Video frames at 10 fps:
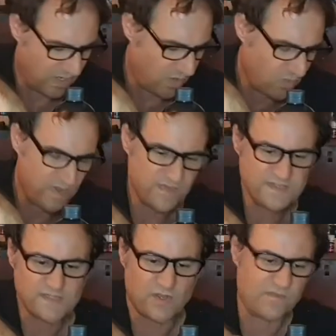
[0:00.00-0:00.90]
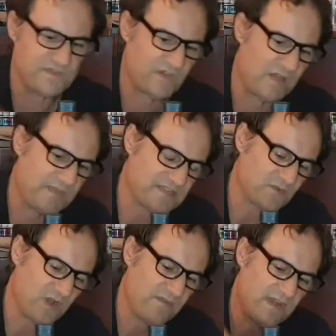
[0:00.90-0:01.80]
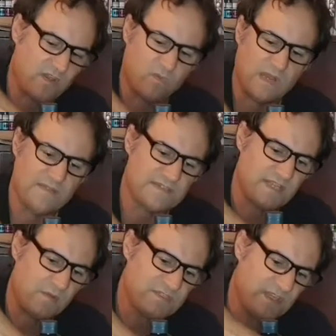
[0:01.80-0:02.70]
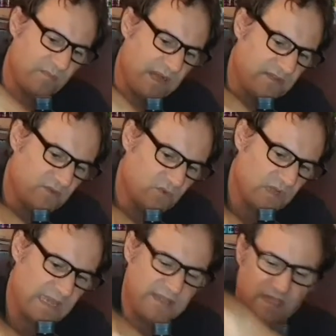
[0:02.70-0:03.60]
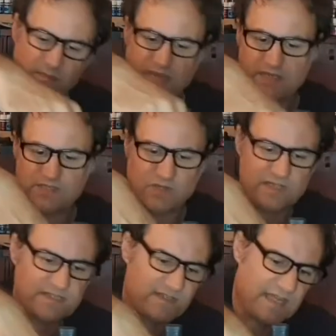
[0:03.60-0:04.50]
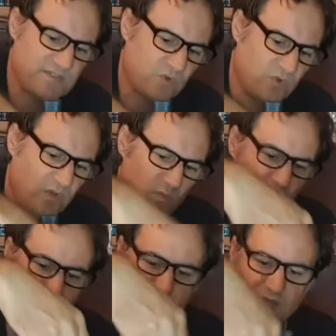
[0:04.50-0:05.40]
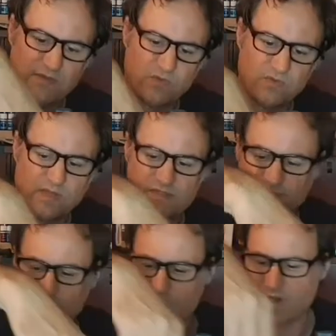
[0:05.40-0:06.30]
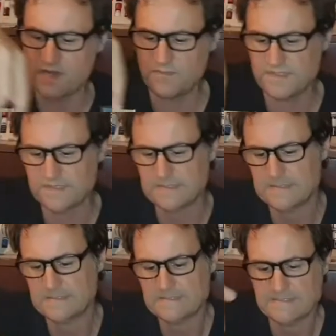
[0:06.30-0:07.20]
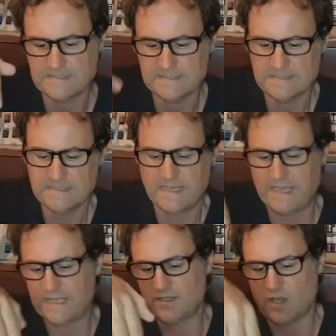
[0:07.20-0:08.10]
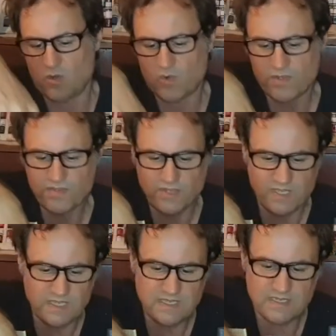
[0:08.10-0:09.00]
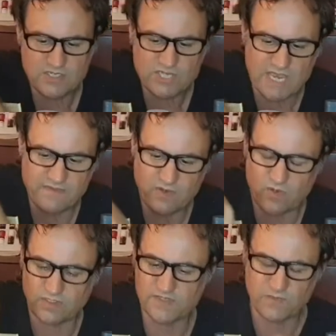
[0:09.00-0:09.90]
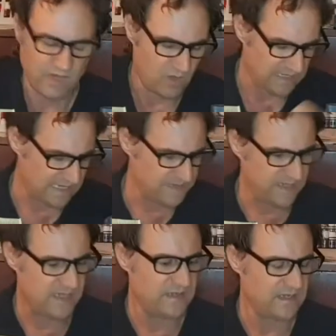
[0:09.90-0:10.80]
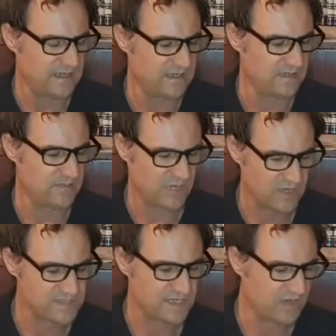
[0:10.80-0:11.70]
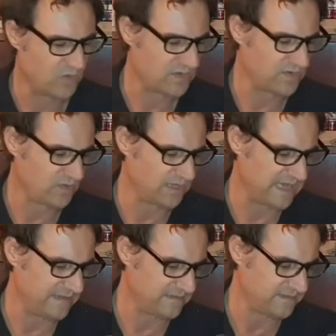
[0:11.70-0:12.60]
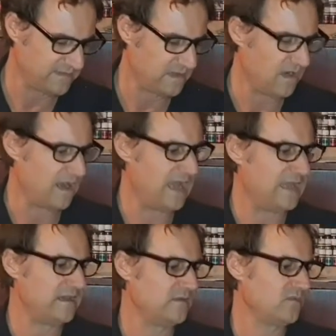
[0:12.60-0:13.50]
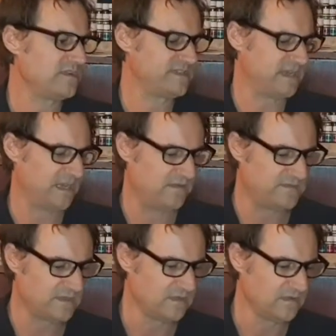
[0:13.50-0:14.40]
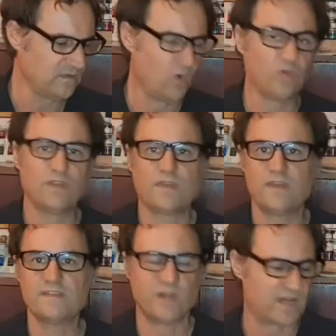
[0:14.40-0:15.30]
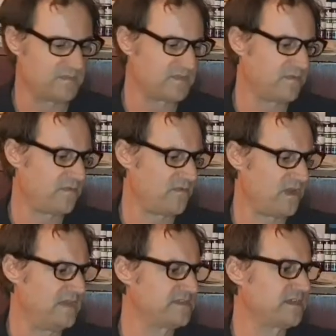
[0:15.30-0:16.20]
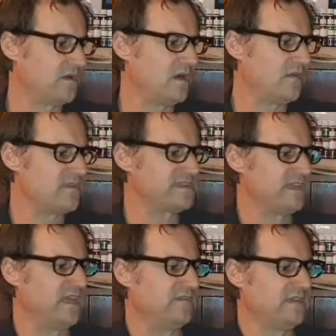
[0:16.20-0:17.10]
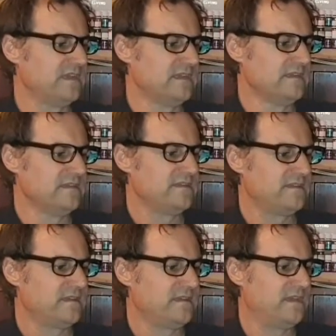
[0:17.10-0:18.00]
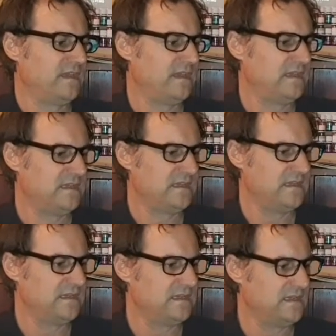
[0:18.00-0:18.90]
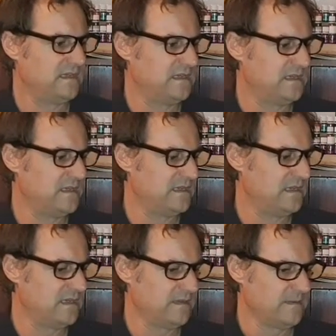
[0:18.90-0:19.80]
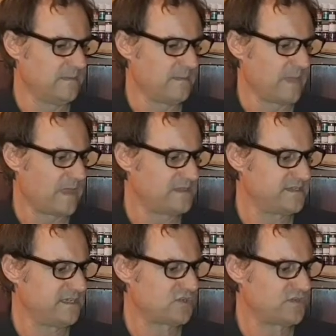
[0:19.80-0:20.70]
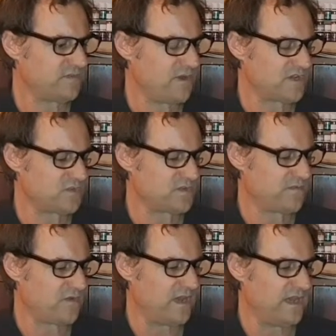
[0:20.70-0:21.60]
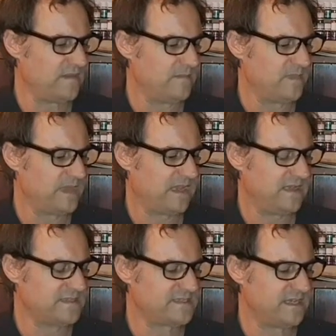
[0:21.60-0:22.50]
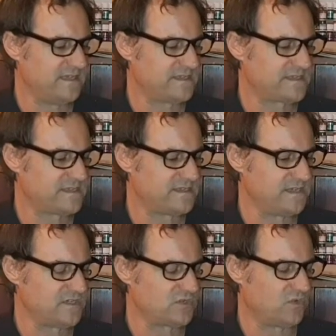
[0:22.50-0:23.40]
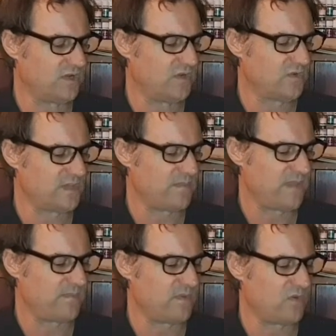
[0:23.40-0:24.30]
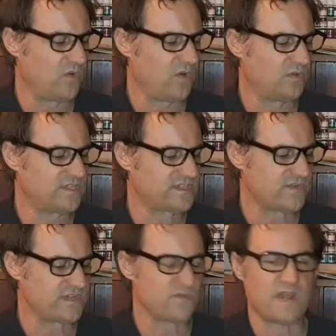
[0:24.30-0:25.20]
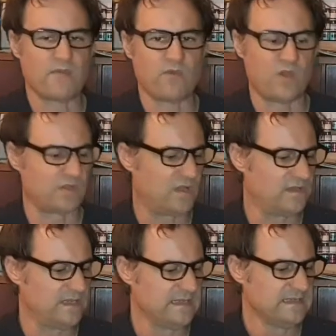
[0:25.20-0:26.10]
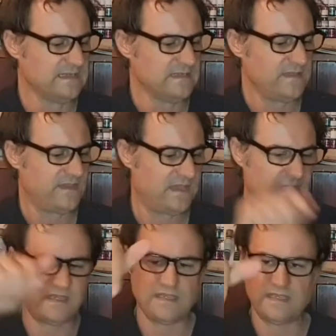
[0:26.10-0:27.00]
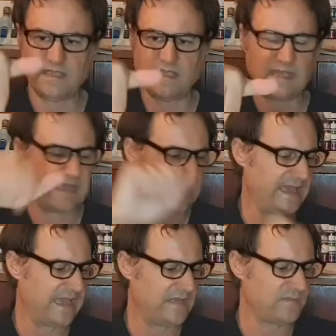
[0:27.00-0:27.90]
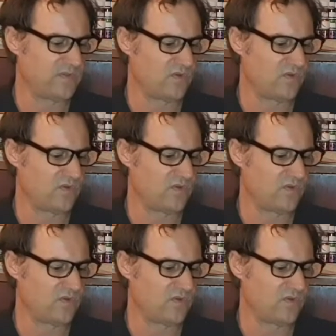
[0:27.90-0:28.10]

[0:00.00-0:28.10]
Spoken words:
Oh, with the sulfazyme, that's why I've only got one, so that was in the bundle, and the Amiga Jais. So that's all in one bundle, those 4 items. And I ordered the shaving oil as well. And then, because I ordered all that, I received all of those items for free. So I received the Citrus Fresh was free, the Kid Sense essential oil, the peppermint oil, the Stress Array roll-on, the hand